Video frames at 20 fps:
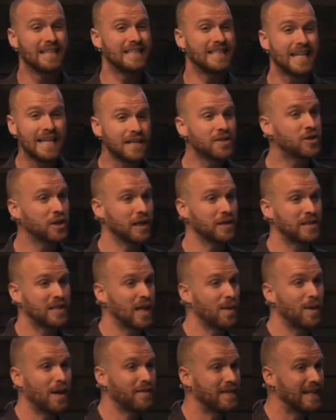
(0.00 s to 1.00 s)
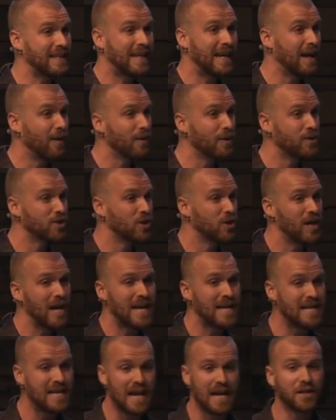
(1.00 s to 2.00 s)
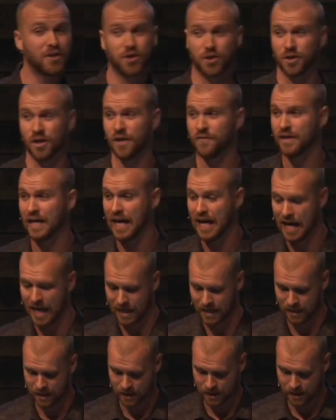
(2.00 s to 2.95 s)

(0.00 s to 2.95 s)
teach us about the character and nature of God?